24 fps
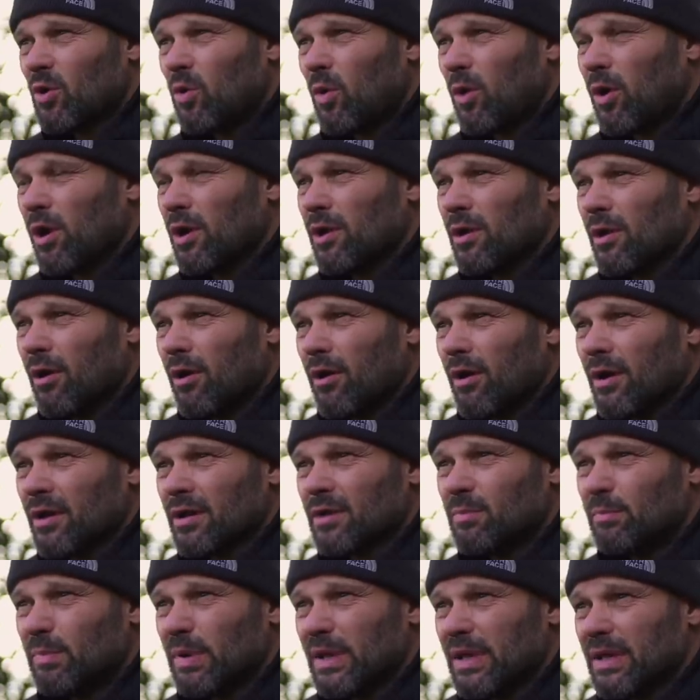quite
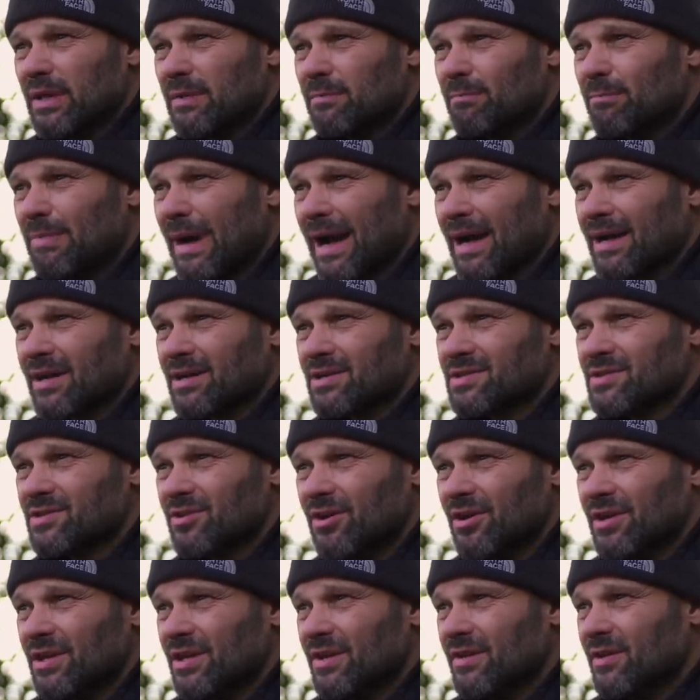like being
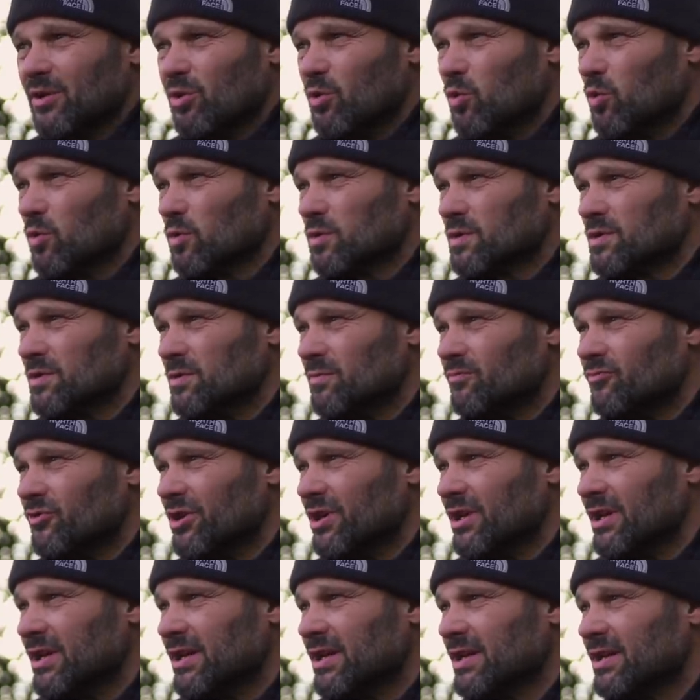bankside in the autumn
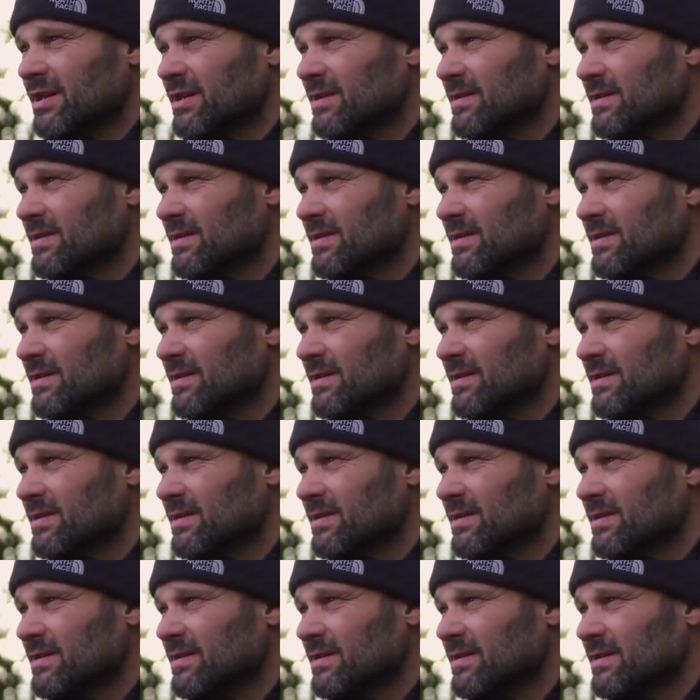really.